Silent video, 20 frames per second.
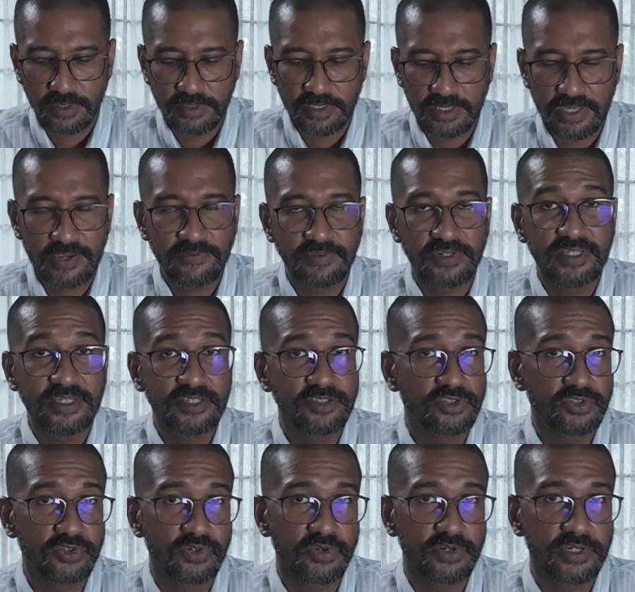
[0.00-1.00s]
They have lead
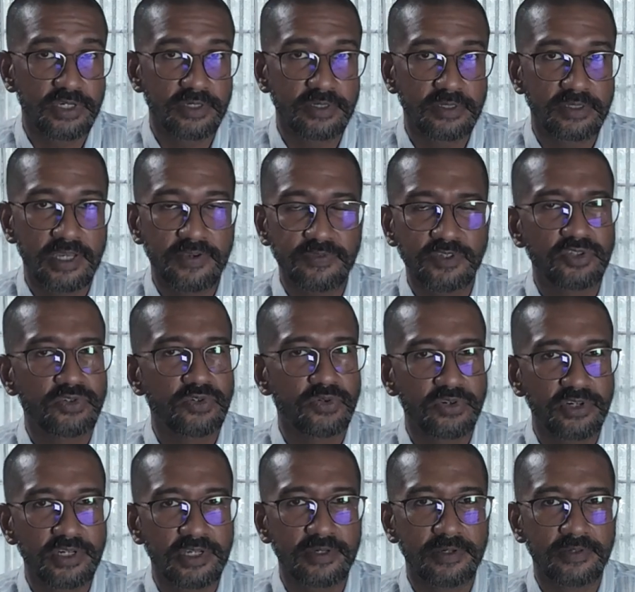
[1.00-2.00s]
scoring. They have
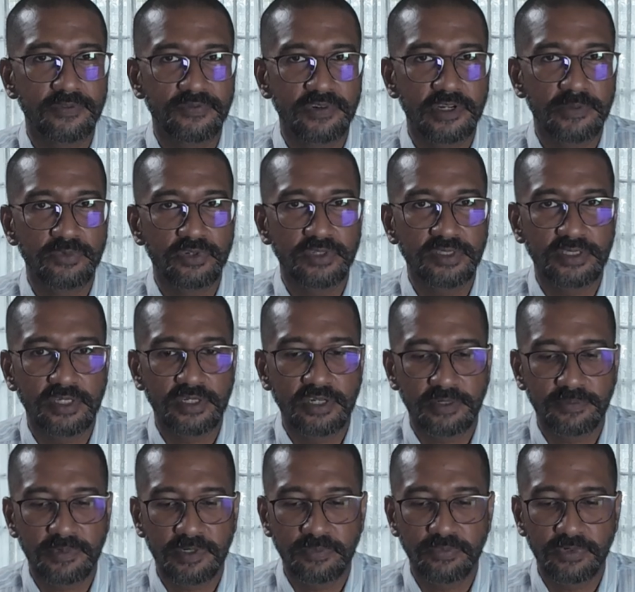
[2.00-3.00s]
scoring frameworks they
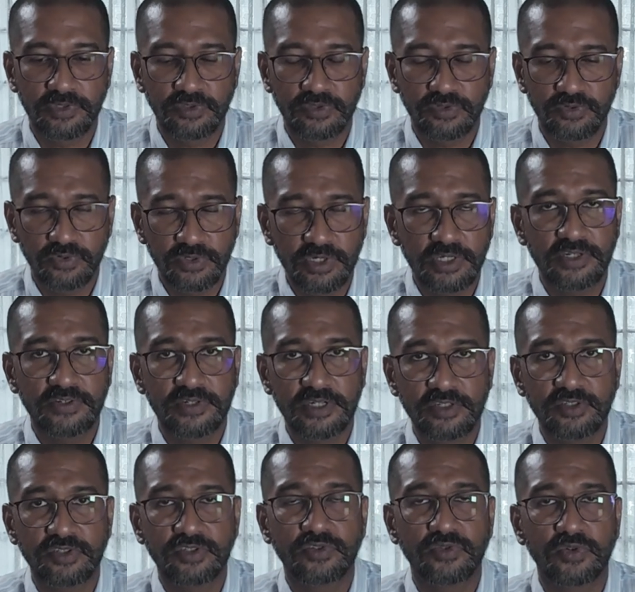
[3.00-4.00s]
come up with. So you can
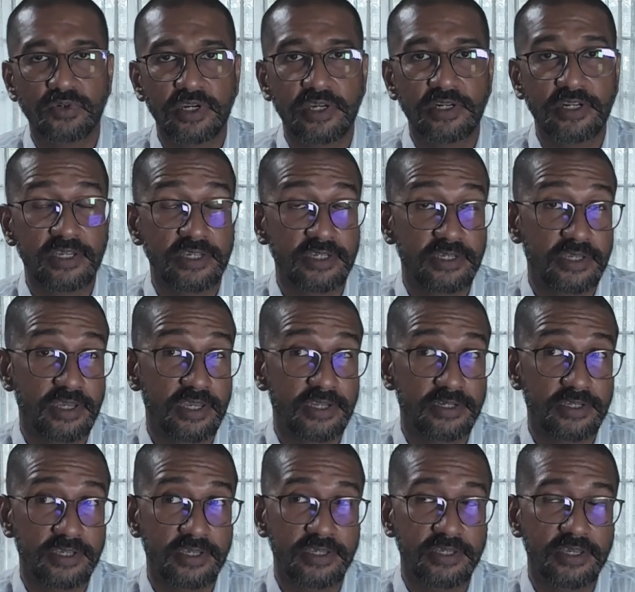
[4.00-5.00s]
create an
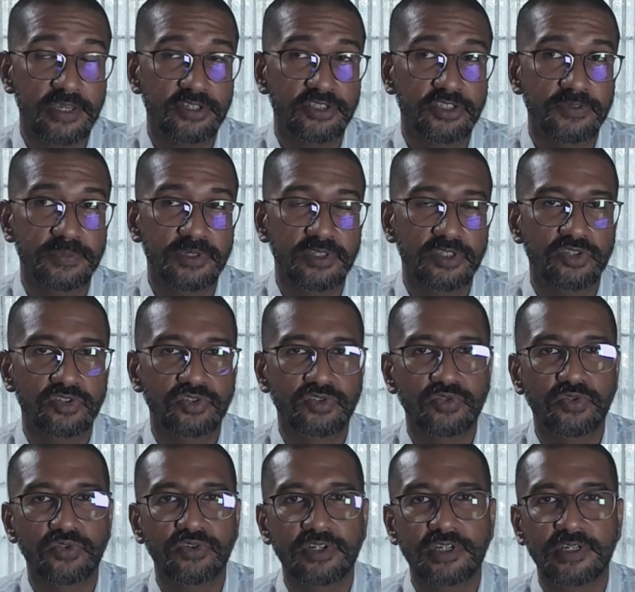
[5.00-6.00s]
engagement
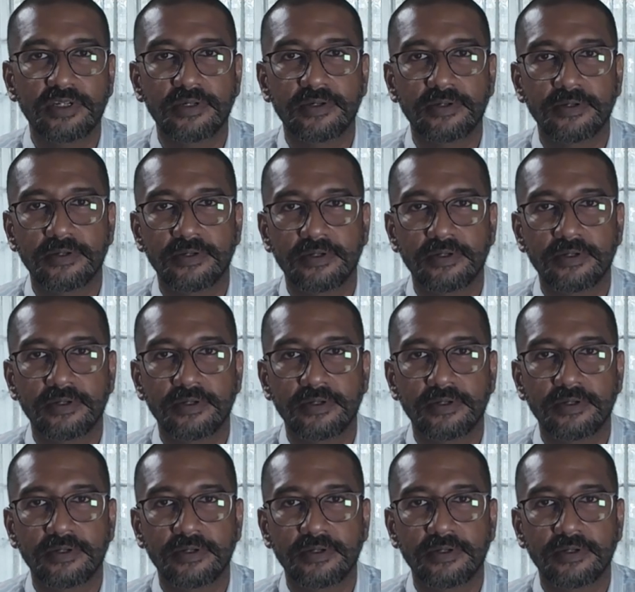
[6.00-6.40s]
scoring